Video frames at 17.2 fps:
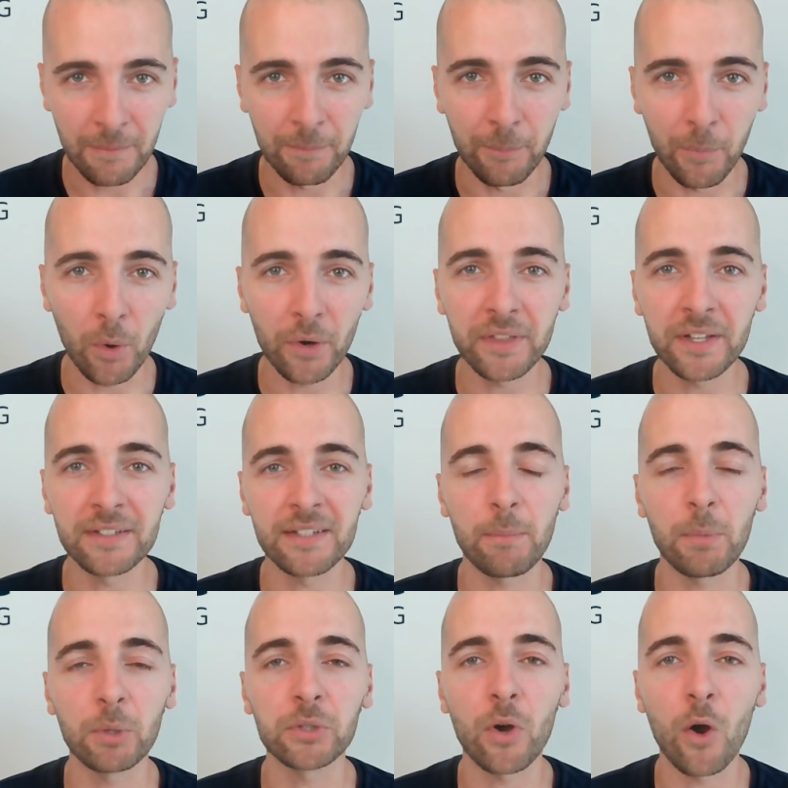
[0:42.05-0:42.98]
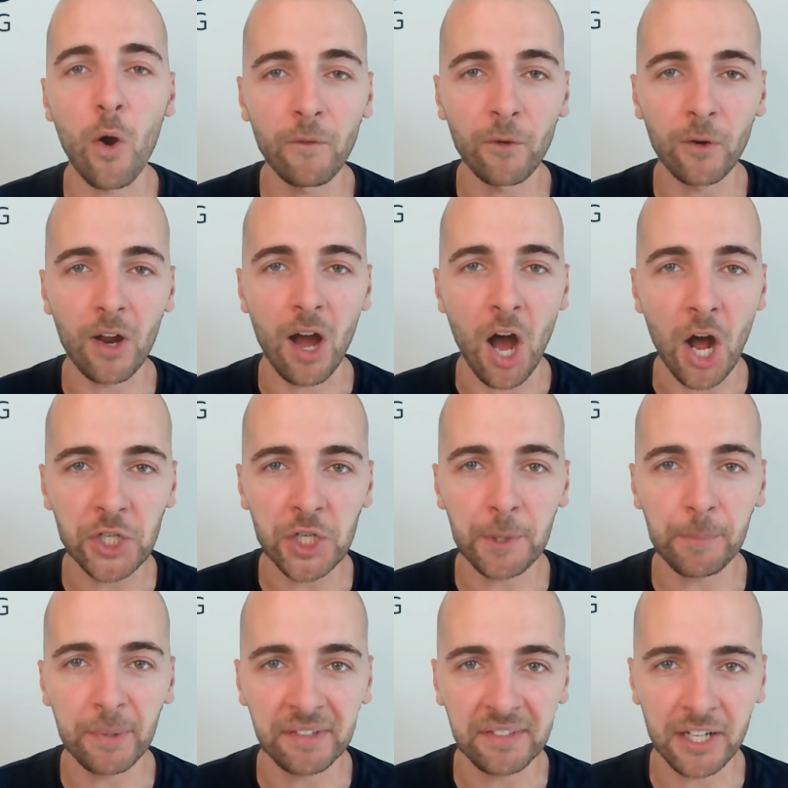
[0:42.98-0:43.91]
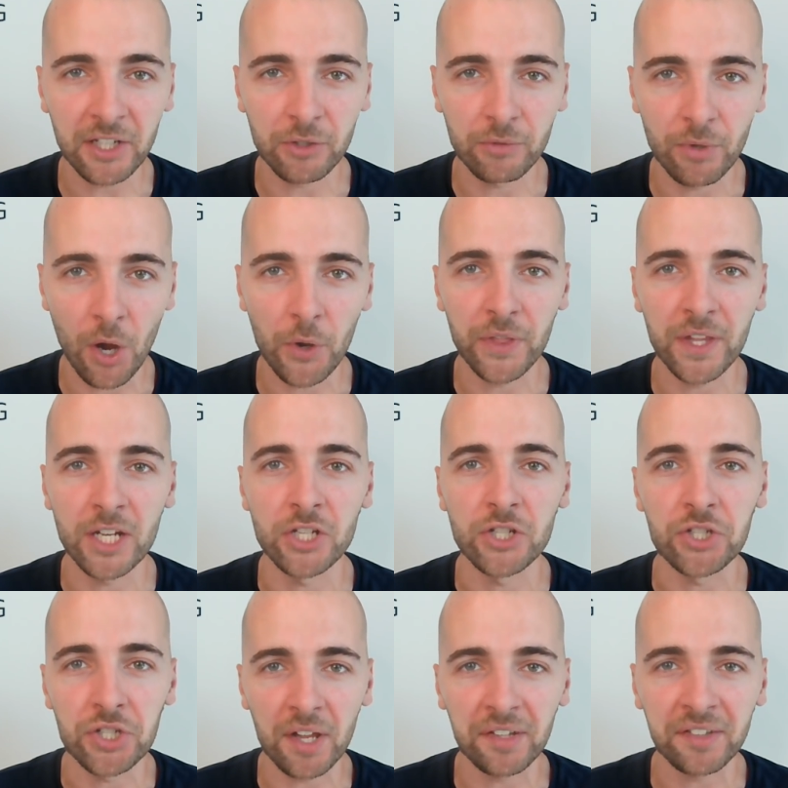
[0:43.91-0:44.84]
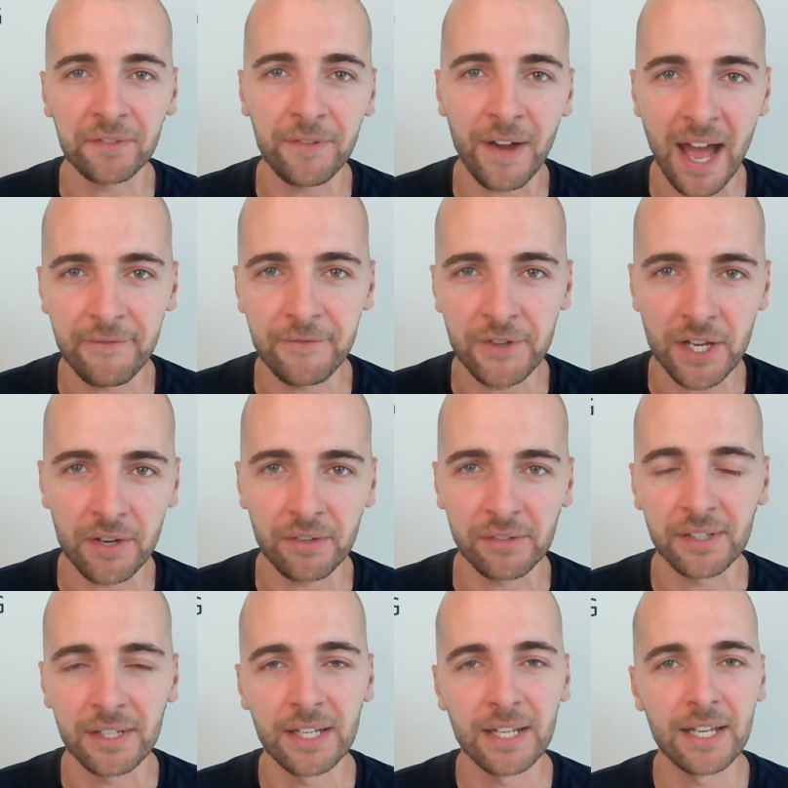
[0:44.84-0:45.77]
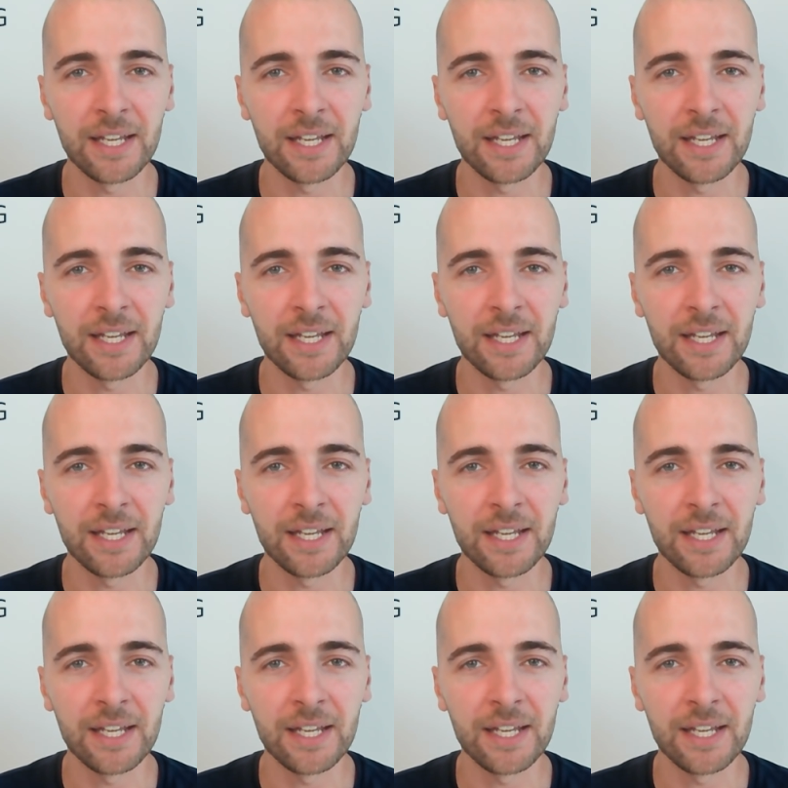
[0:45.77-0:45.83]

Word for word: over 100% growth in just 5 years.